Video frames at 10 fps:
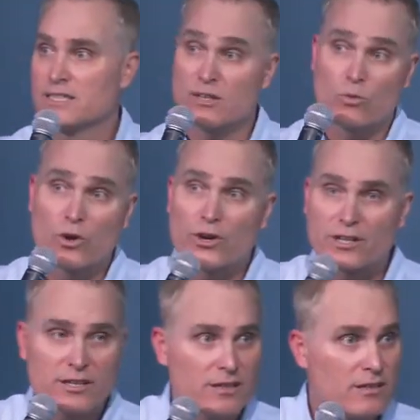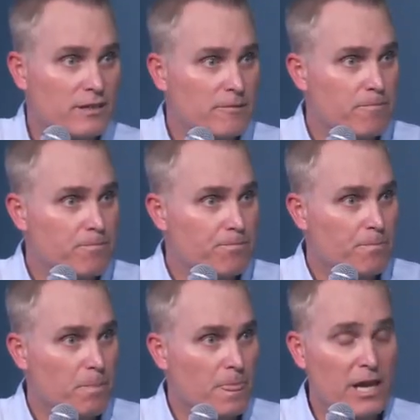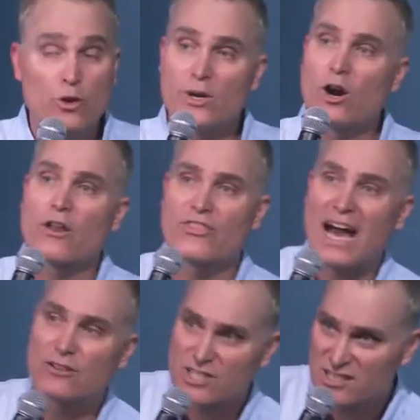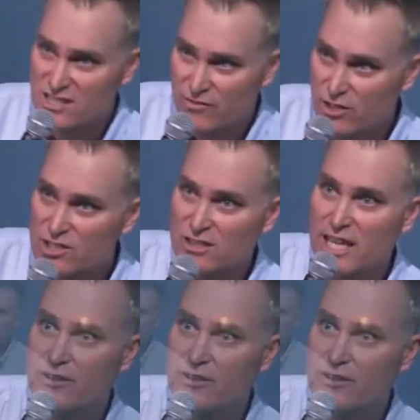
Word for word: Did it work? Here we are thousands of years